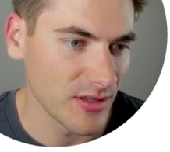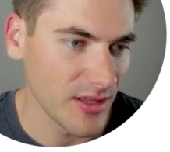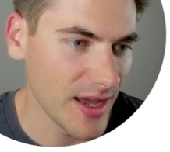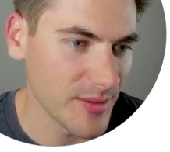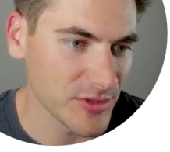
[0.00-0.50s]

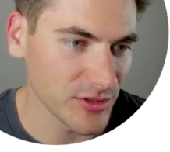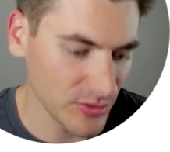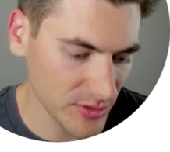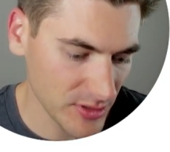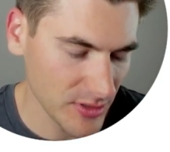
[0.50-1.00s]

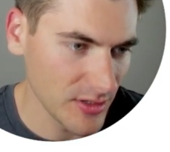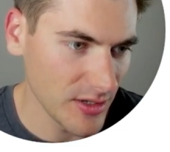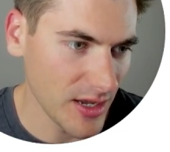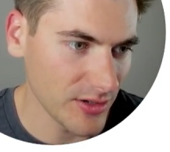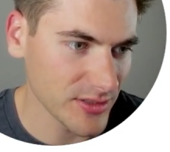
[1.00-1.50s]
absolute,
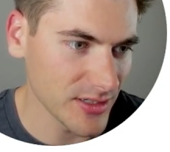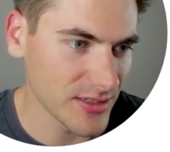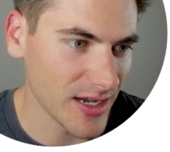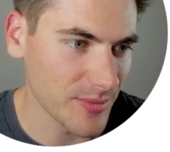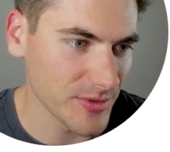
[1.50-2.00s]
and I'll say
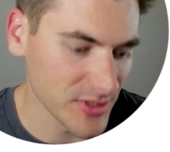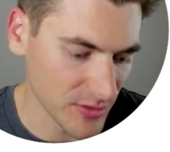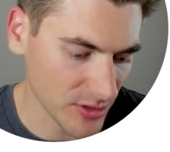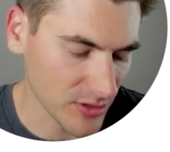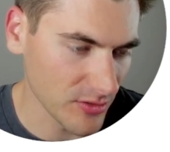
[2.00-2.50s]
top
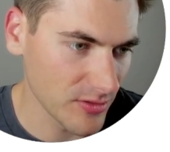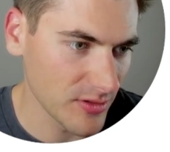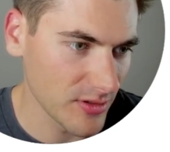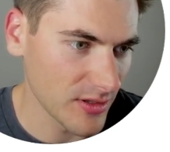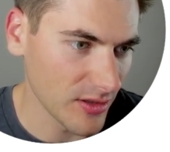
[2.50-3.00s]
zero
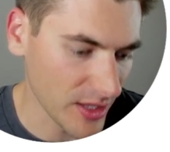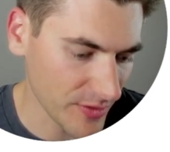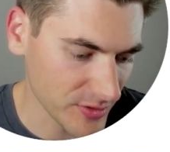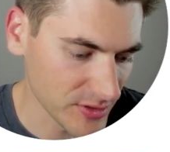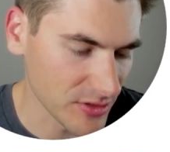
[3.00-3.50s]

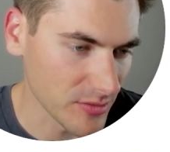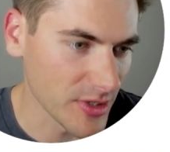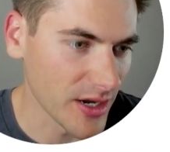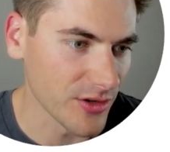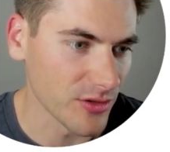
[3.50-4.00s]
left is gonna be
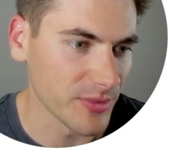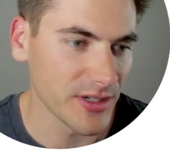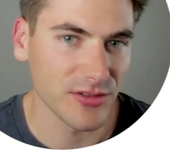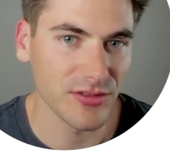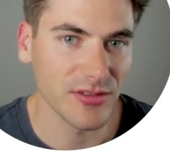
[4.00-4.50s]
100
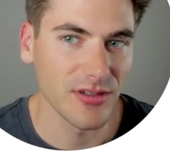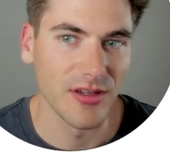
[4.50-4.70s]
pixels.